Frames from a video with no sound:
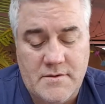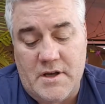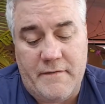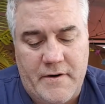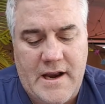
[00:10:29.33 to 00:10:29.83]
I was
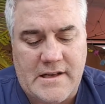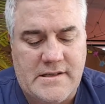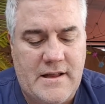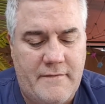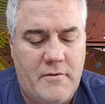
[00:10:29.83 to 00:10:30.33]
looking for
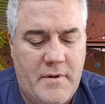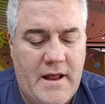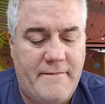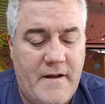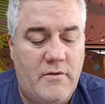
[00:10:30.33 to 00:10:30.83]
Next Level, but
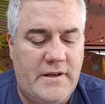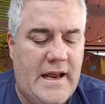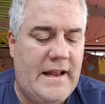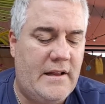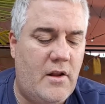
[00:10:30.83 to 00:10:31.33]
I found
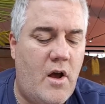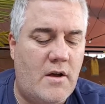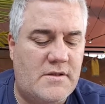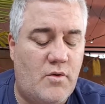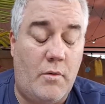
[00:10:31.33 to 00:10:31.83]
Getting
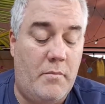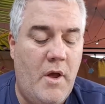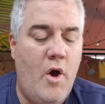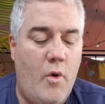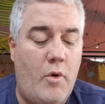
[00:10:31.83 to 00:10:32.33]
Lost, or
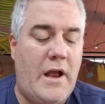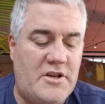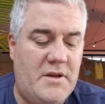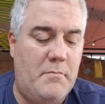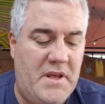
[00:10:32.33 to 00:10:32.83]
or
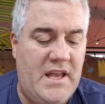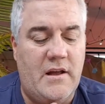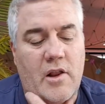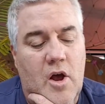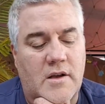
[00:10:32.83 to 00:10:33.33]
actually Being
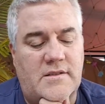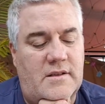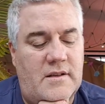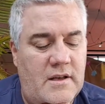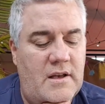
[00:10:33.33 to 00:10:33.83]
Lost,
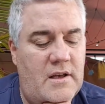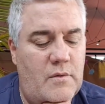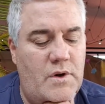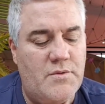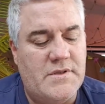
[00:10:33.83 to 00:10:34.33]

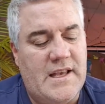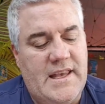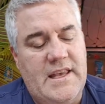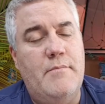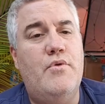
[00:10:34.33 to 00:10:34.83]
which was a
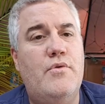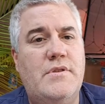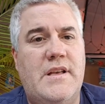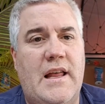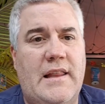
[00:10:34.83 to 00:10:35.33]
Hebrews